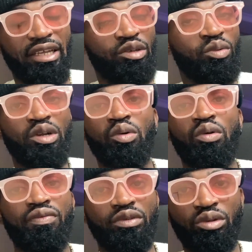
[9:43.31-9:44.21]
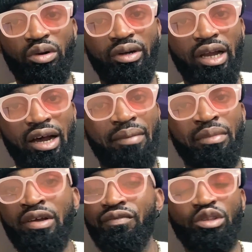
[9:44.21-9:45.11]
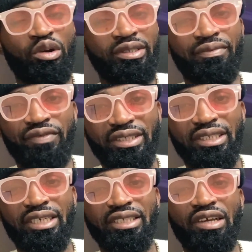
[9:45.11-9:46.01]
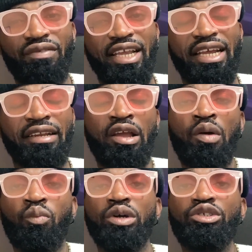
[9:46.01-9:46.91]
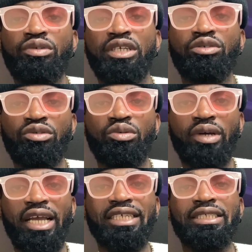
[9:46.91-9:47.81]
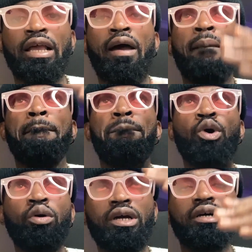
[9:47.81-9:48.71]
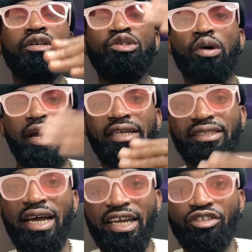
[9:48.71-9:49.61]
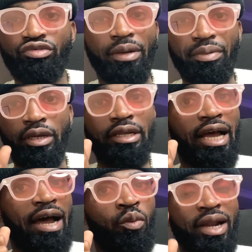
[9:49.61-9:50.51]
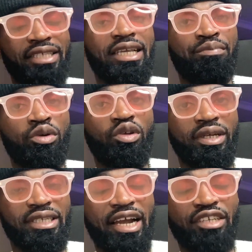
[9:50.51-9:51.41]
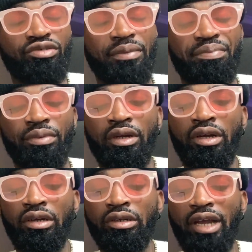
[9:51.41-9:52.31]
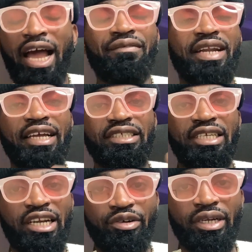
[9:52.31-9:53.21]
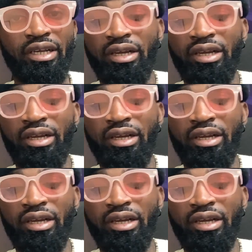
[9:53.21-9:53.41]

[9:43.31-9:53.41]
You want to go for tourism visits and stuff like that. What you need to do is book your entire trip. When I say book your entire trip, have an itinerary.